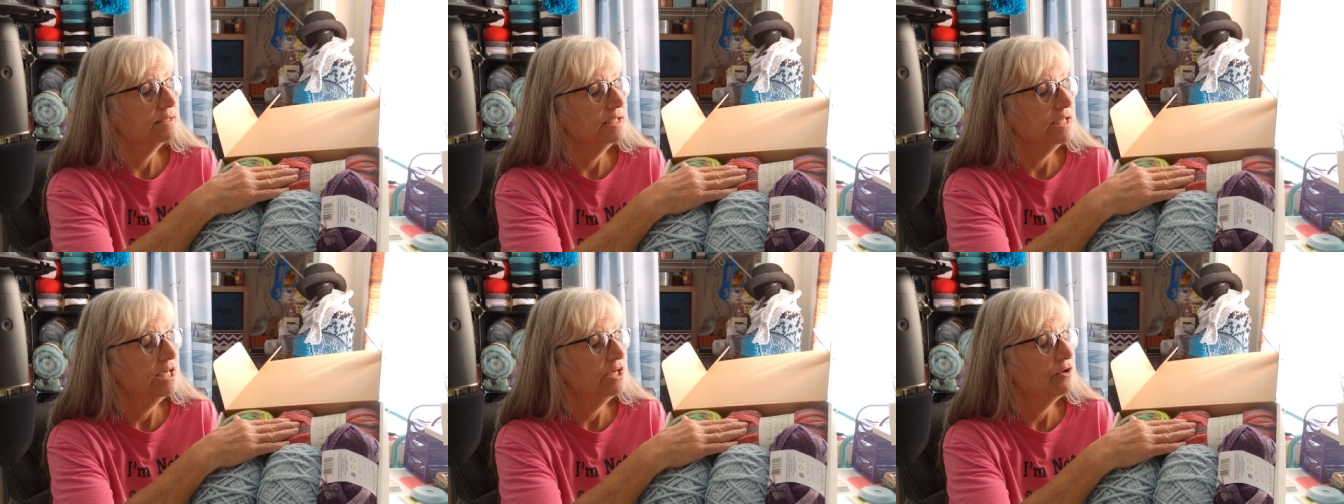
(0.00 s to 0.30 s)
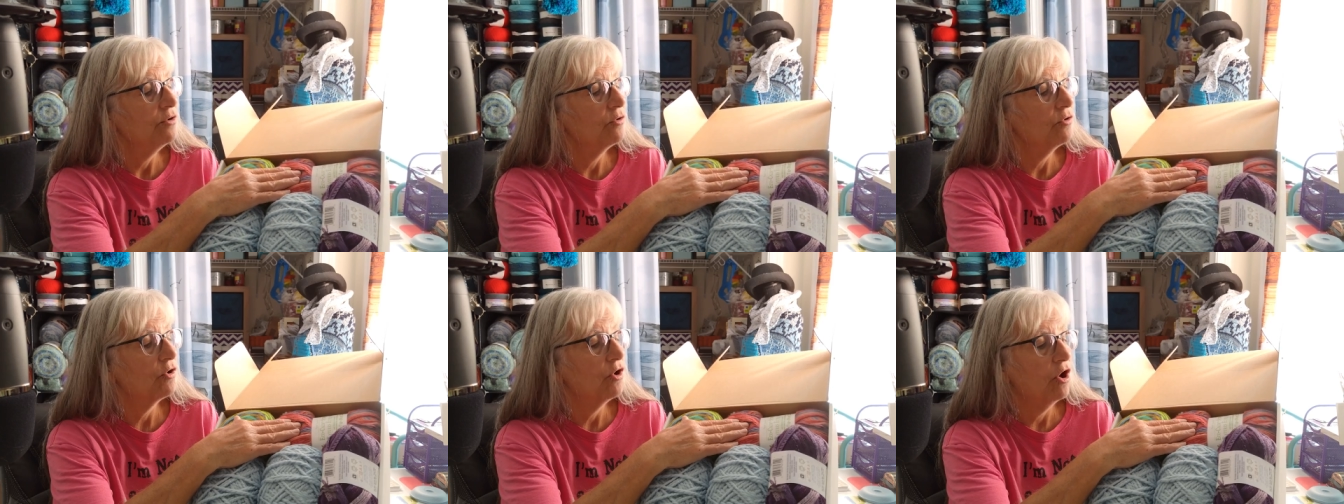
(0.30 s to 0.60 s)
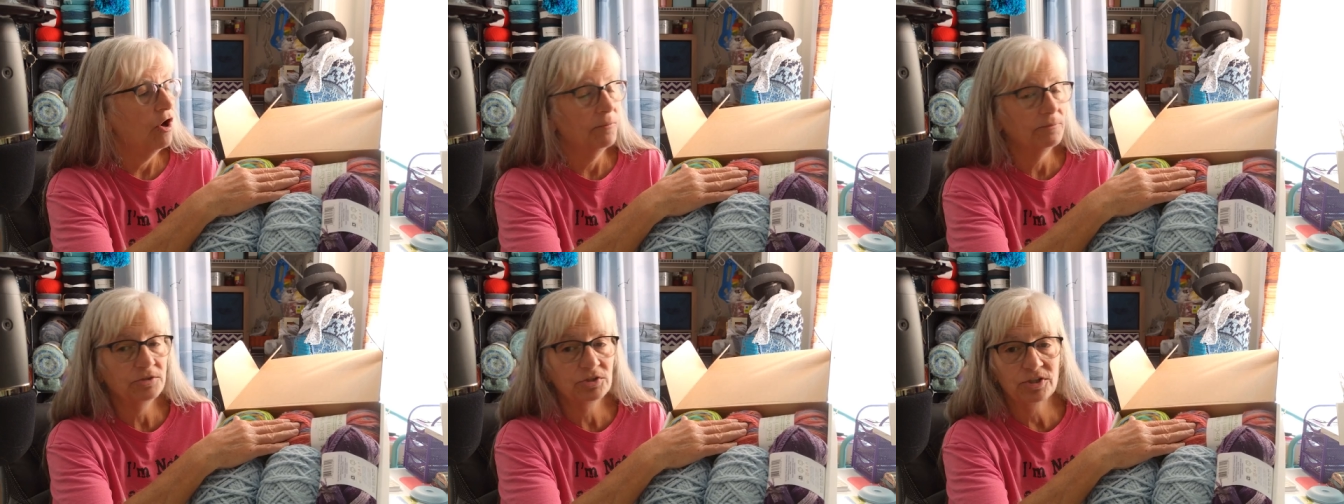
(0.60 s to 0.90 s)
Eco
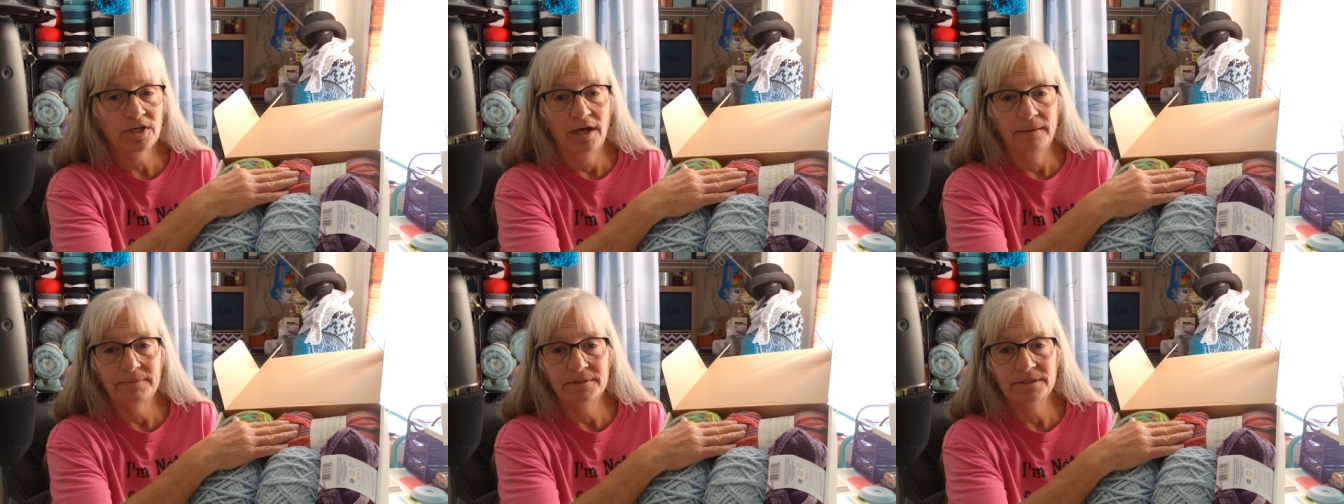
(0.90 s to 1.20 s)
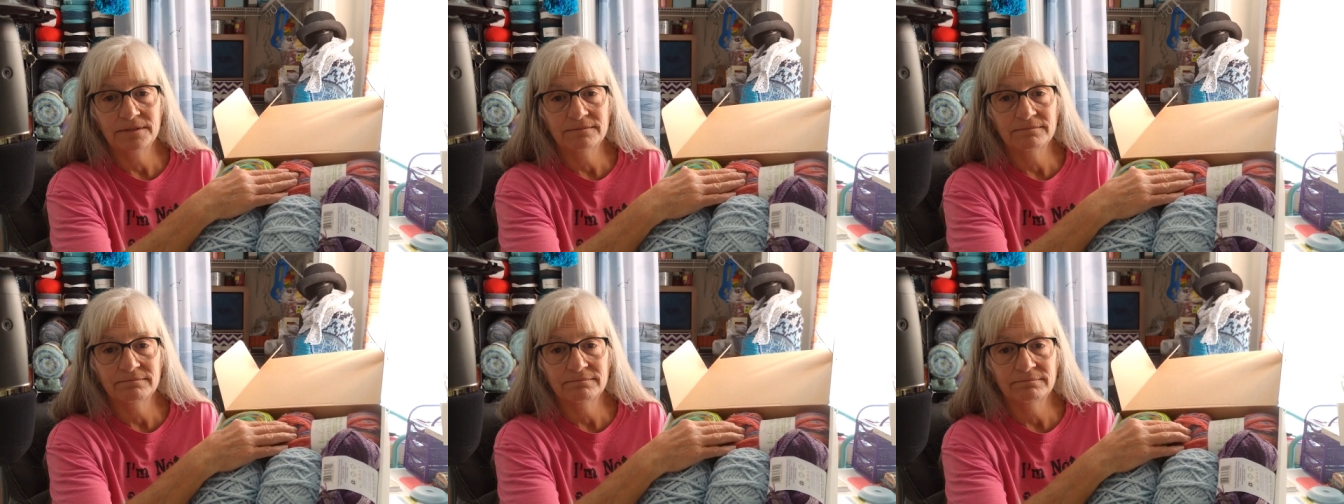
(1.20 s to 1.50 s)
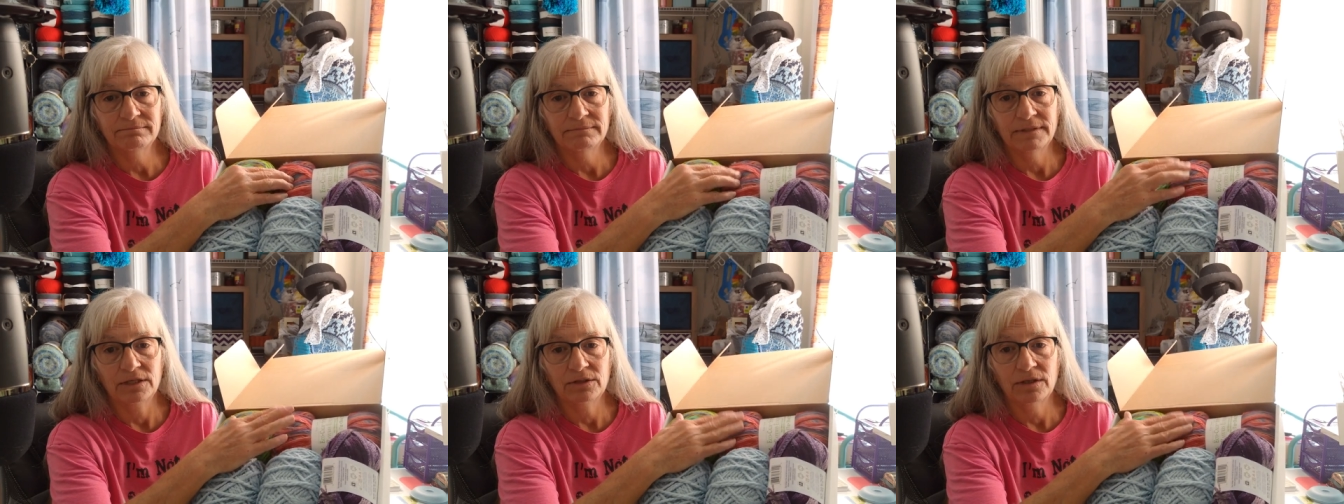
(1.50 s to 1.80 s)
Calm Stripes.
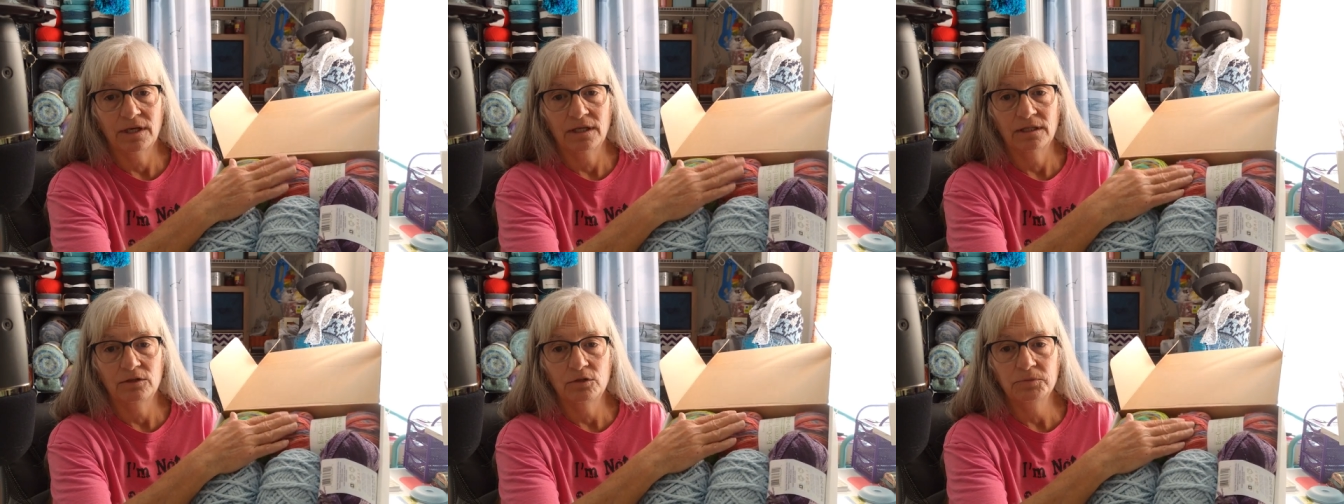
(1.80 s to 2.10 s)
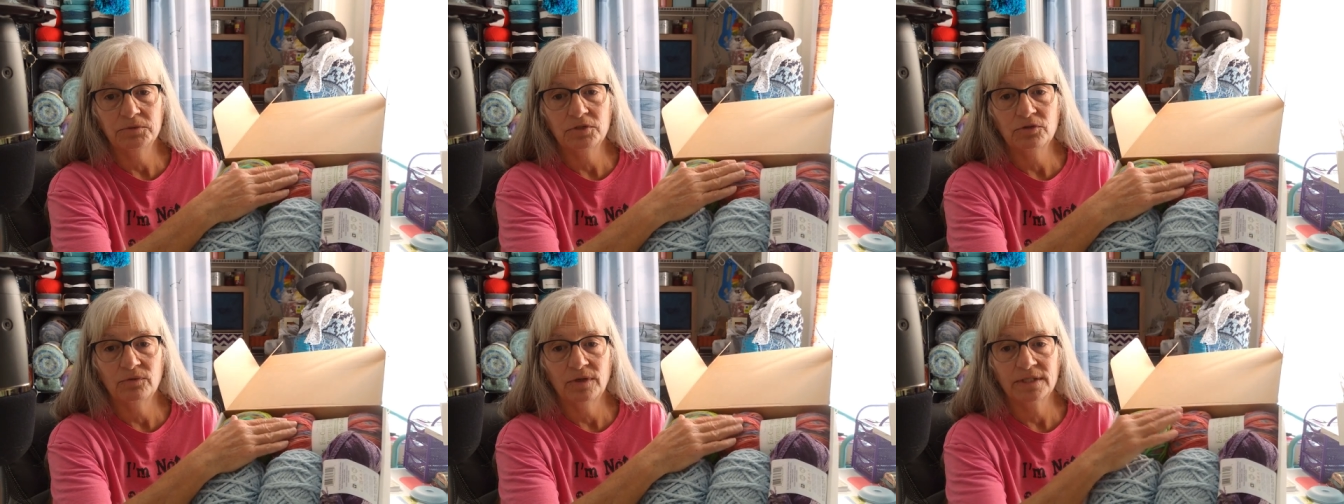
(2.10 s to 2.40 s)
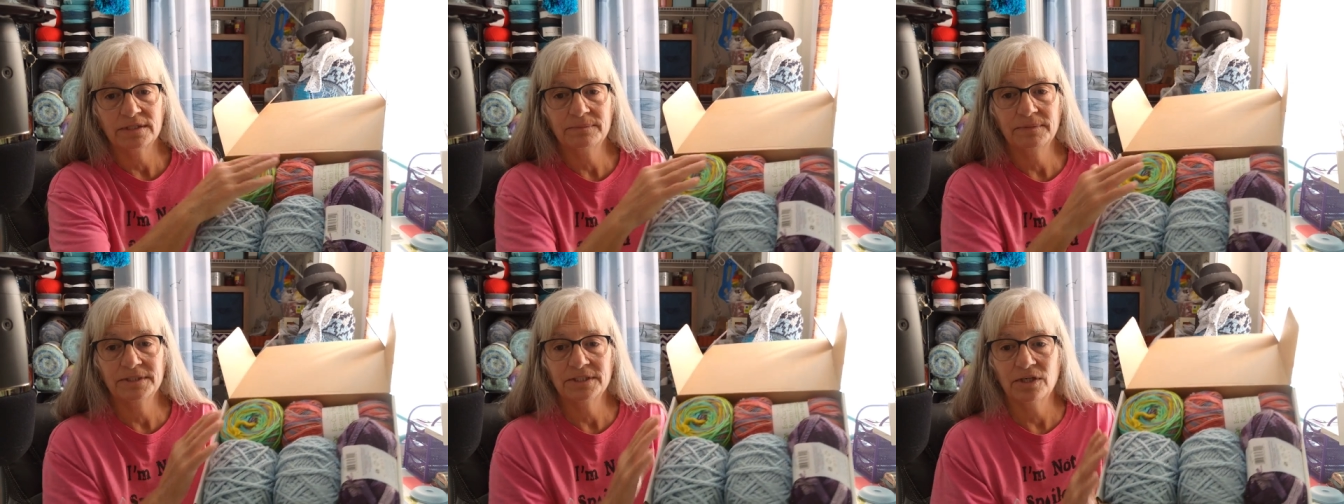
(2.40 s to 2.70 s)
Loops and
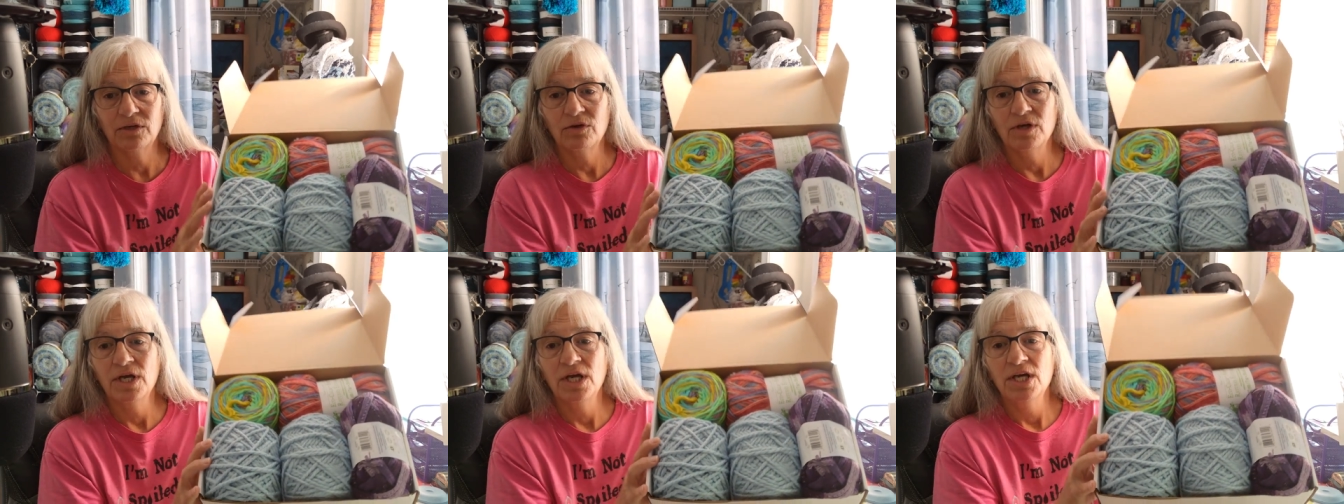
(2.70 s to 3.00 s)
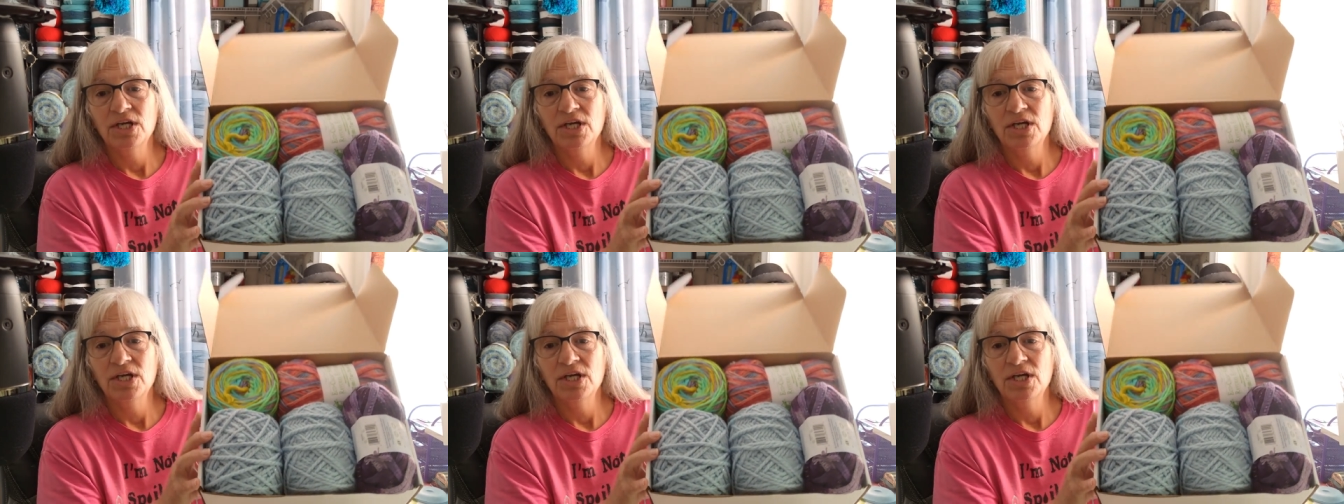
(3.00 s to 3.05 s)
threads, but so